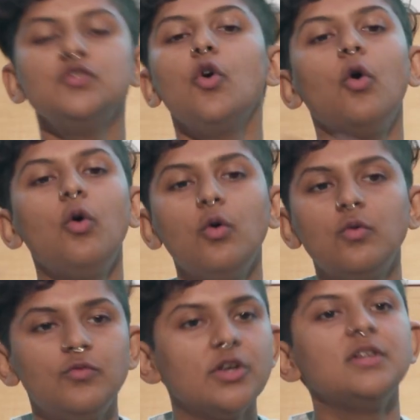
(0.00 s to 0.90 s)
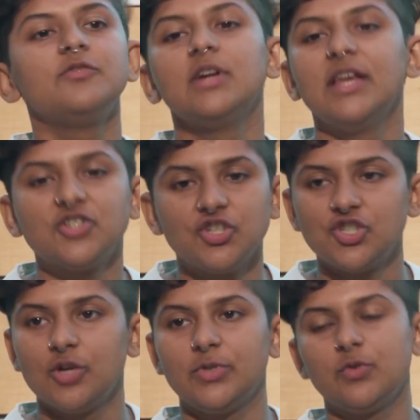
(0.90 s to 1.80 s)
no real
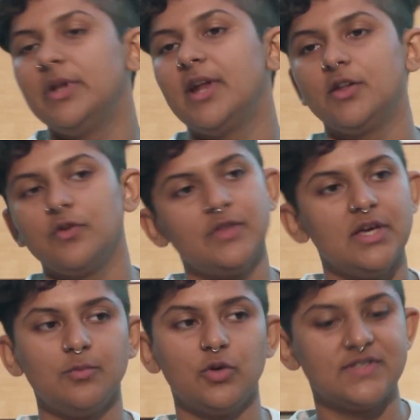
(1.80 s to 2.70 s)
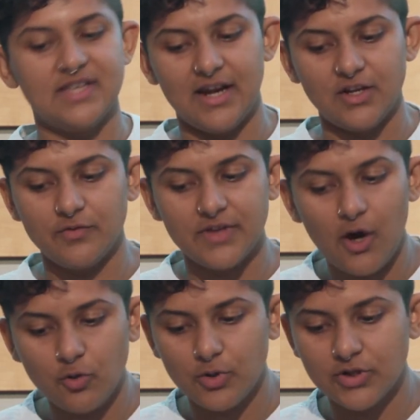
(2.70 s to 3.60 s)
relationship between any of the inputs and any of the
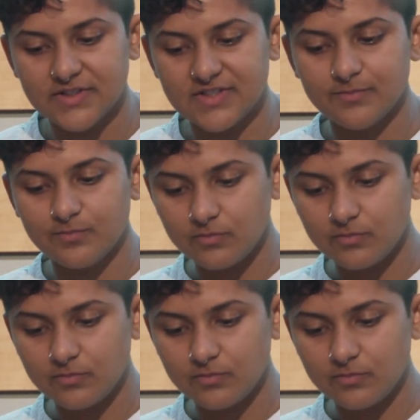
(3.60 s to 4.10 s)
outputs.